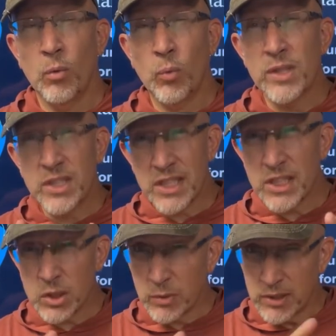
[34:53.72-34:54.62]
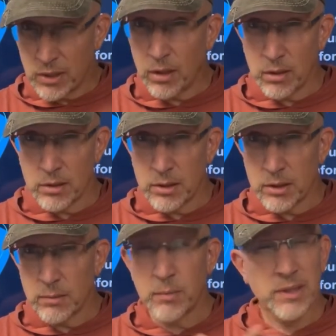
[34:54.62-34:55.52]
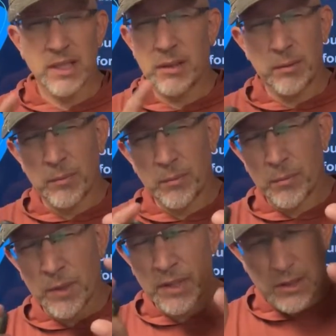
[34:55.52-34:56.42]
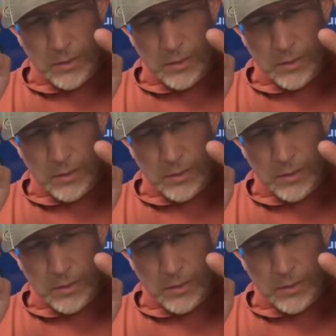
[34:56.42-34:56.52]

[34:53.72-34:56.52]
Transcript: when Jesus returns, let's see, because